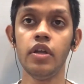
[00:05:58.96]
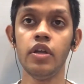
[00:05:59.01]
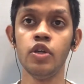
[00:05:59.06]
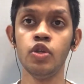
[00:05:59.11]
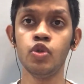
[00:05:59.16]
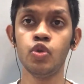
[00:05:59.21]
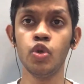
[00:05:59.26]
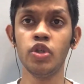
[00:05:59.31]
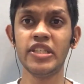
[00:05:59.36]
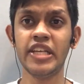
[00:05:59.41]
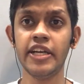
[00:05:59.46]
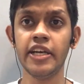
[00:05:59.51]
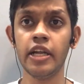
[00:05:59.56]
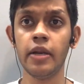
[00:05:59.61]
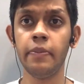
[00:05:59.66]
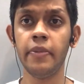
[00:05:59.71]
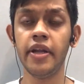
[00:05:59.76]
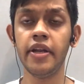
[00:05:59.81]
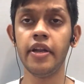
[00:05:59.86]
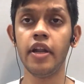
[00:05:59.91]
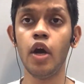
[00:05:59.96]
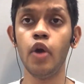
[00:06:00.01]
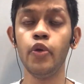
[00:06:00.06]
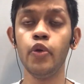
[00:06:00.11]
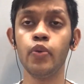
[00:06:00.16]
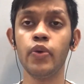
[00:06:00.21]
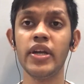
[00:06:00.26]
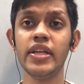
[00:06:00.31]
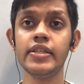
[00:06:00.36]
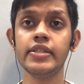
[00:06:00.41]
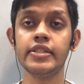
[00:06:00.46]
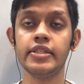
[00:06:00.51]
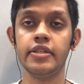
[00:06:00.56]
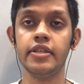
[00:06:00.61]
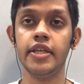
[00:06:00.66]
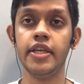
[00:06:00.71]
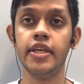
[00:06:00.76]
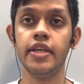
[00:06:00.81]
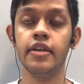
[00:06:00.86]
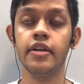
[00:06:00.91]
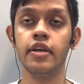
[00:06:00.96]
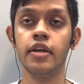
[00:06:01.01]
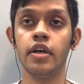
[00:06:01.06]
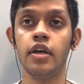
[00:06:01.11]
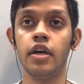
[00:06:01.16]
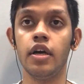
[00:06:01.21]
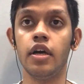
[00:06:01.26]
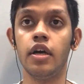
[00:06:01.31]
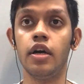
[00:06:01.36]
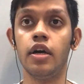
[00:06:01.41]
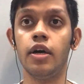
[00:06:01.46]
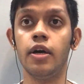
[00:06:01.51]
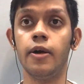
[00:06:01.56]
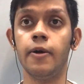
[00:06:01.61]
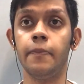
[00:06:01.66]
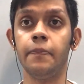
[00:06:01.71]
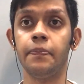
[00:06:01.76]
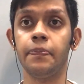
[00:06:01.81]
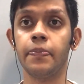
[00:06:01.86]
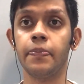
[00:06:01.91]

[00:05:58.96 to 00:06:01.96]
So gentlemen, now you can see a